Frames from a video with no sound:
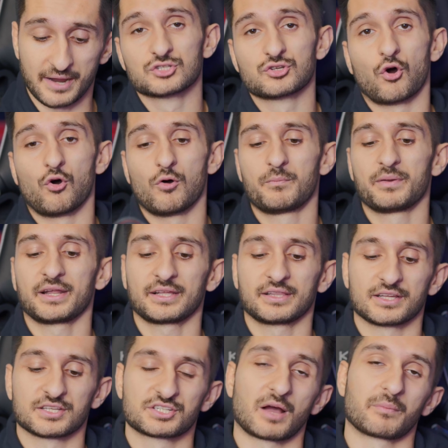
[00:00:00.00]
So opening
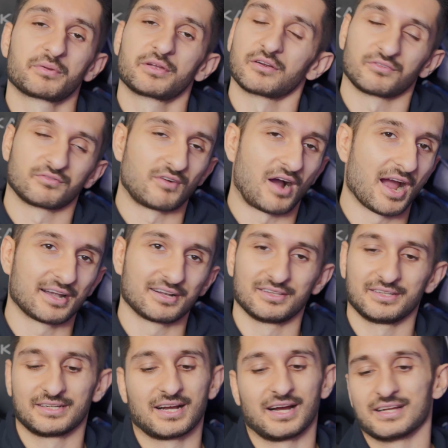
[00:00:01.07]
this up here,
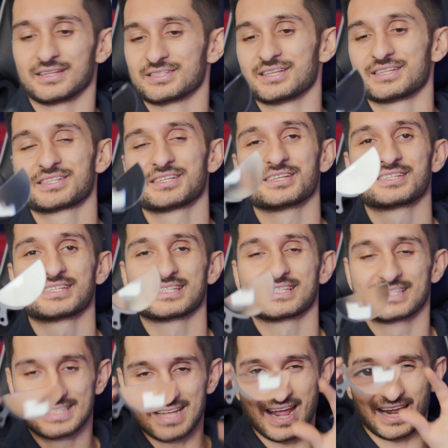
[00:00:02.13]
finally guys, this is
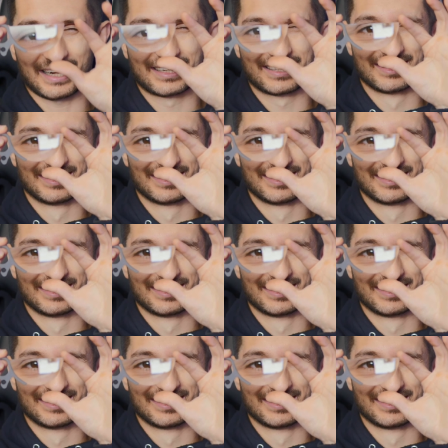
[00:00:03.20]
sick.